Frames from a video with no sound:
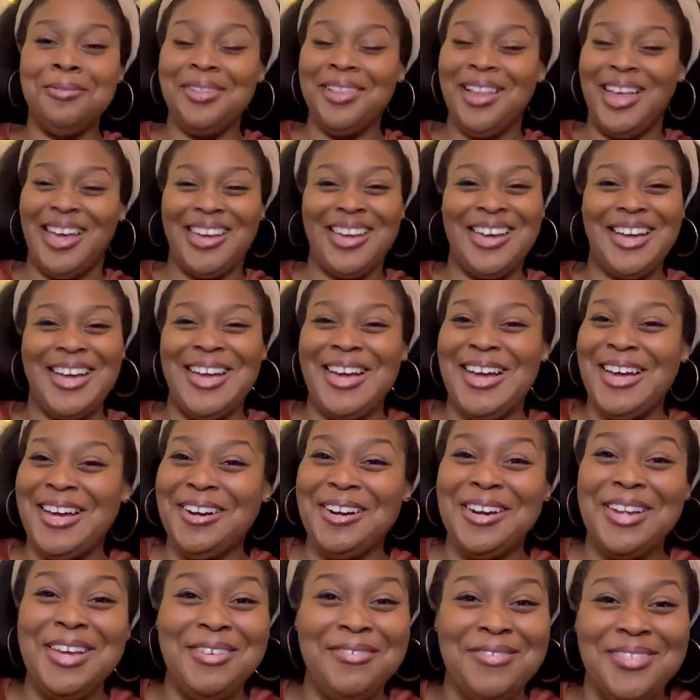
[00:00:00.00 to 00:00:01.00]
like, I
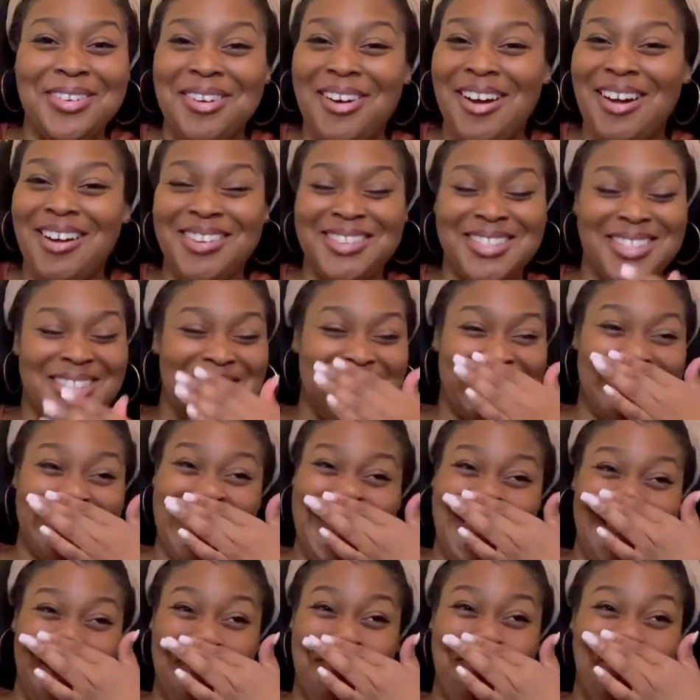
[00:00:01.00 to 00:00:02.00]
don't even know how else to
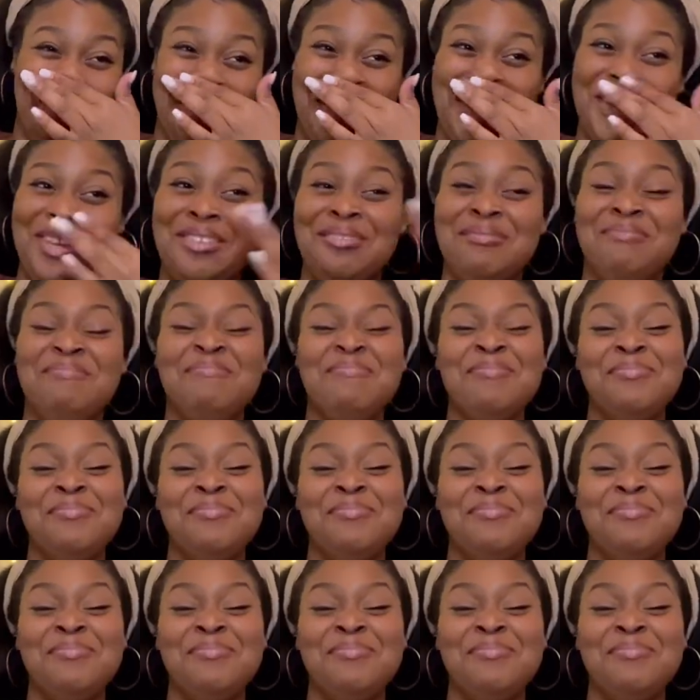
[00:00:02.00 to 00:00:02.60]
say it, but